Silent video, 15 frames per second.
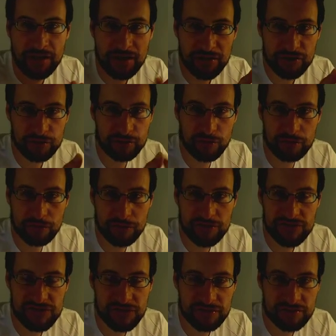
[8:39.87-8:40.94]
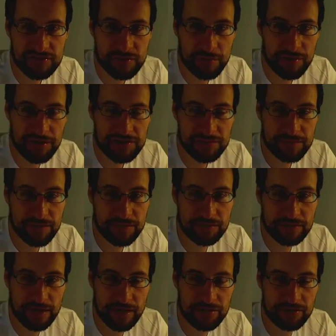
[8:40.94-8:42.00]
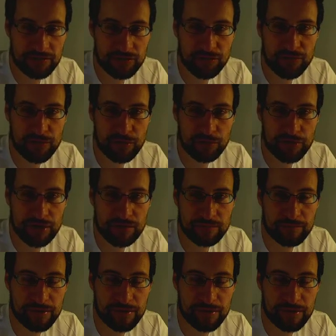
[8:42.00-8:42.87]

you don't want to sit in the basement and do coding,